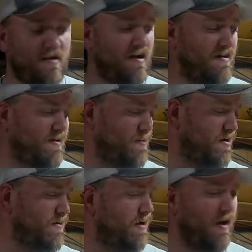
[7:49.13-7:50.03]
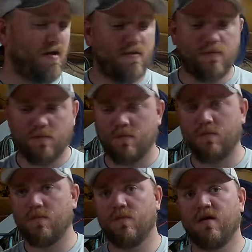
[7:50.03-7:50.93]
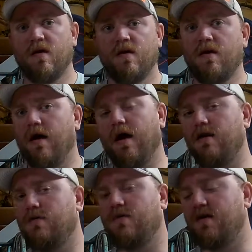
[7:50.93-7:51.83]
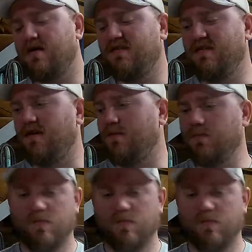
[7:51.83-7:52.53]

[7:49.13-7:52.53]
you're asking me, okay, how do you rig this up?